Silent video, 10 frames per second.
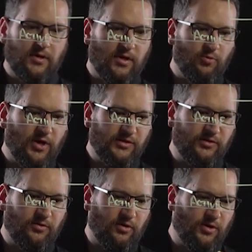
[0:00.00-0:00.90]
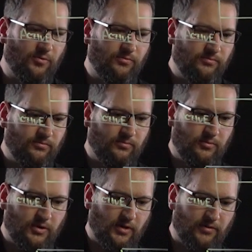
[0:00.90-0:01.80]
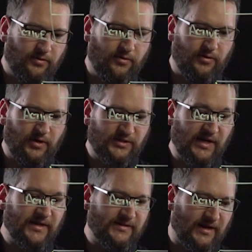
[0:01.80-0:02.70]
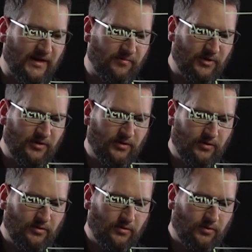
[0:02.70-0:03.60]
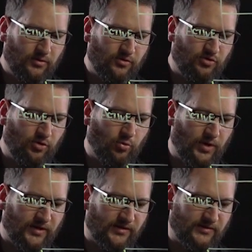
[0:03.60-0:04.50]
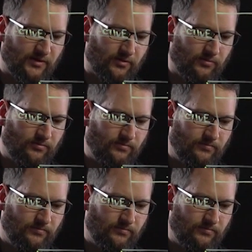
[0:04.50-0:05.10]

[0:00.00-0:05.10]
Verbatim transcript: And we also clone a third or a second time to a witness node.